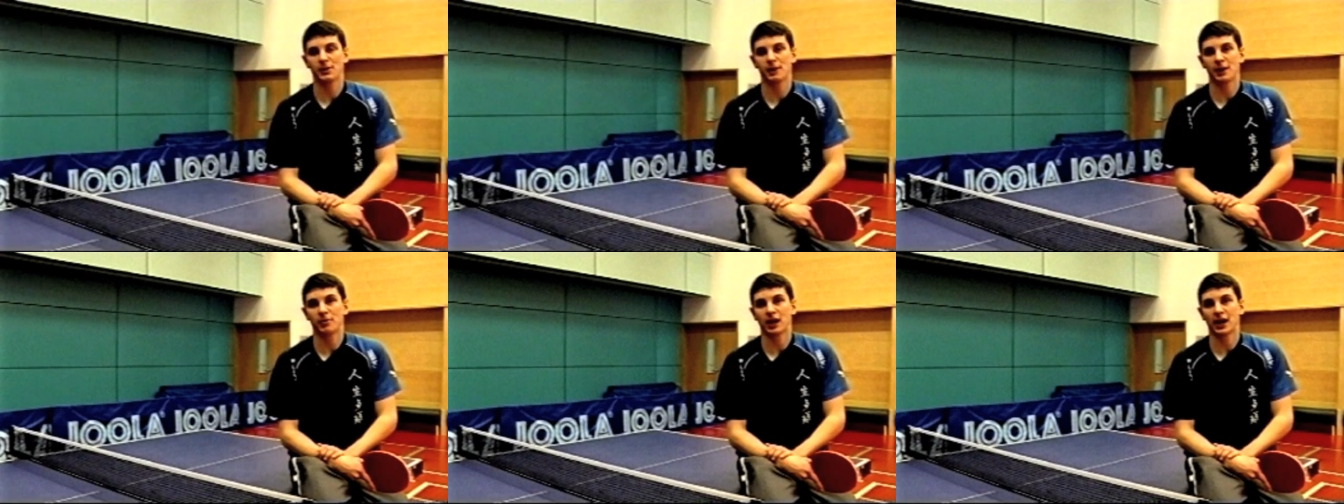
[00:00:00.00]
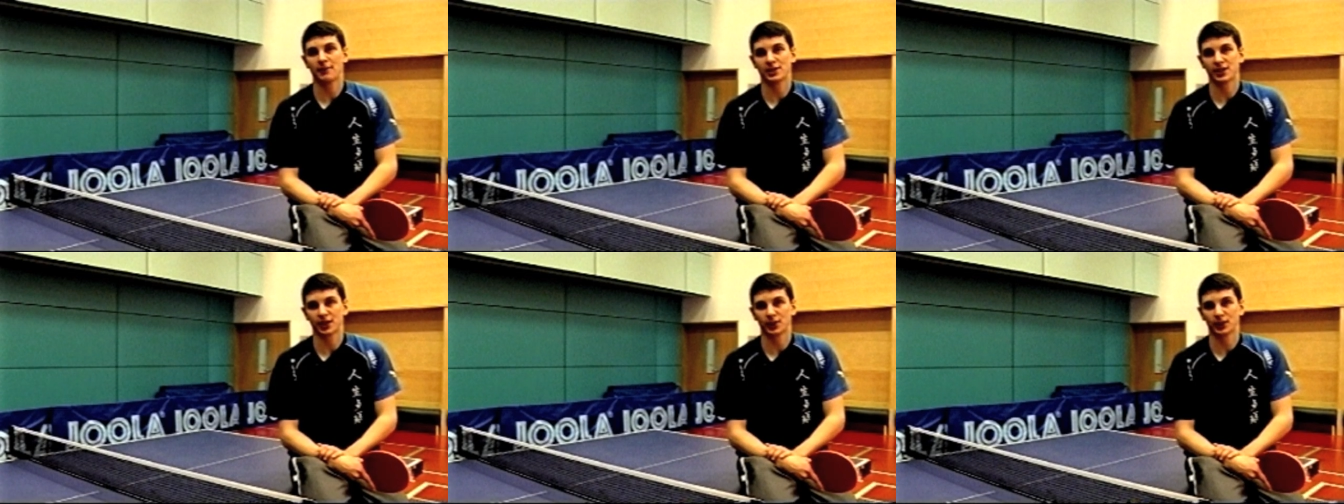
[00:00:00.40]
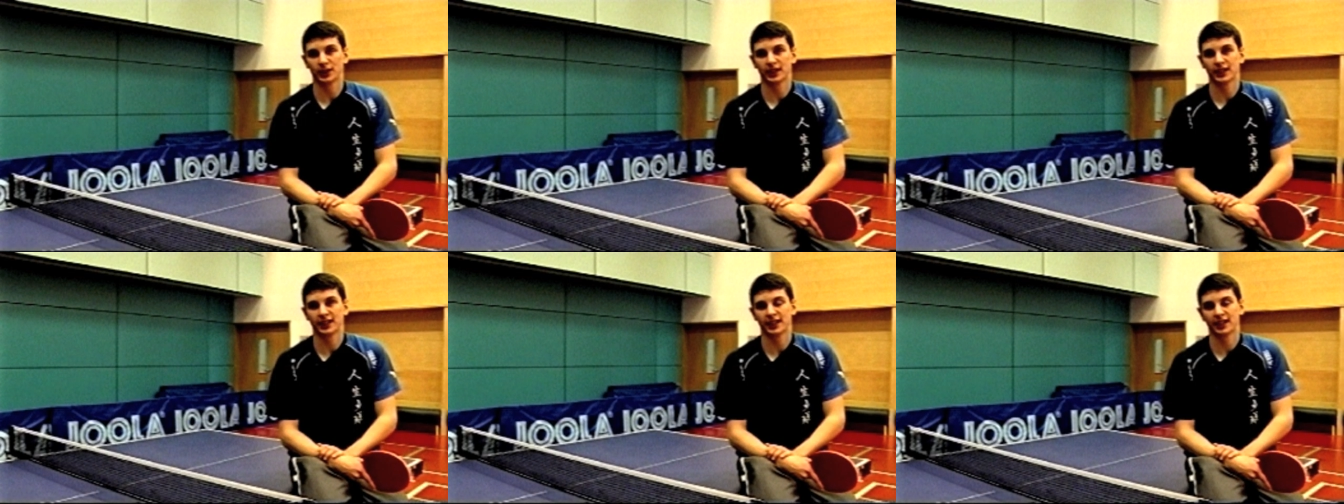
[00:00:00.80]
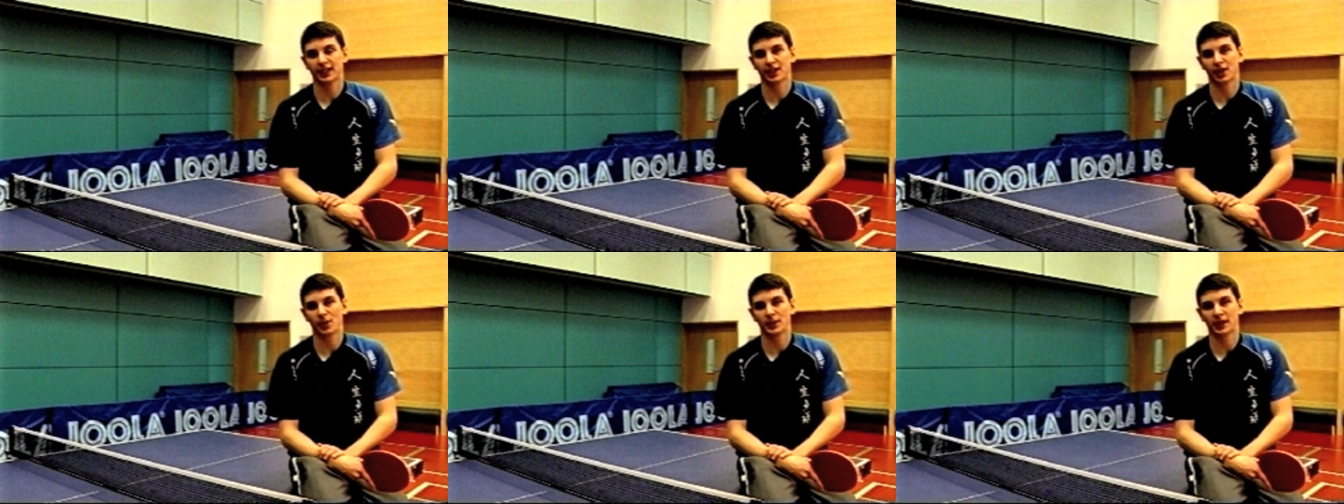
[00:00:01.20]
in my primary school
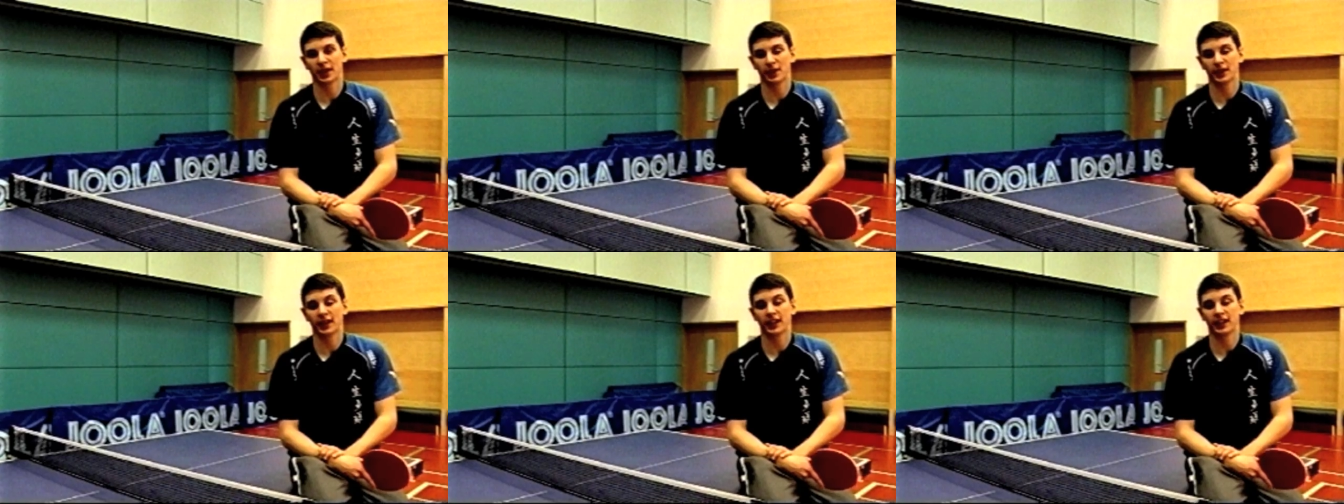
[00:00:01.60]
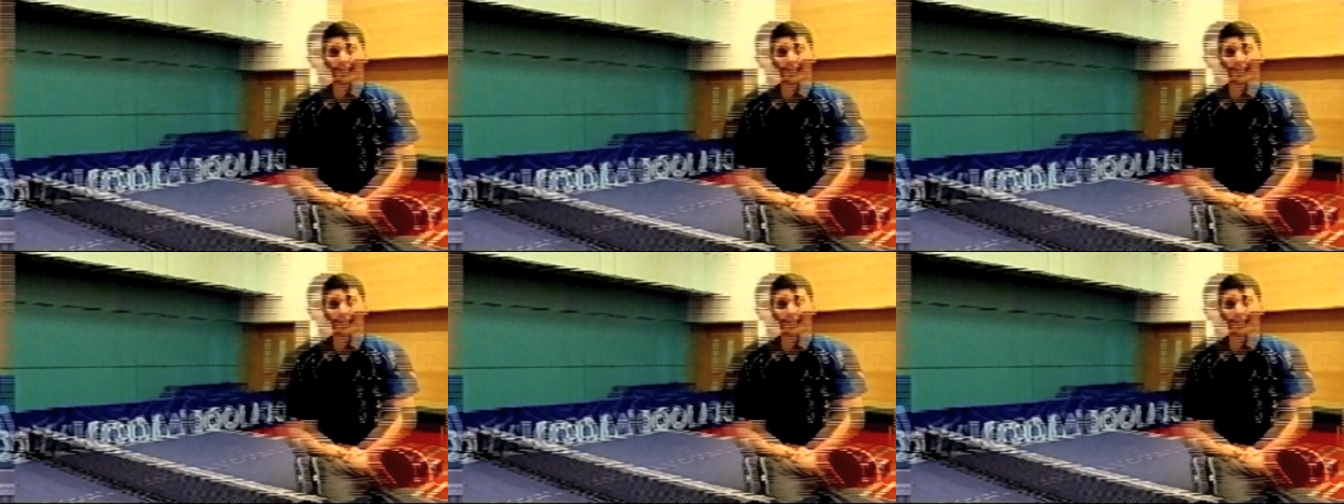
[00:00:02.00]
that got me going.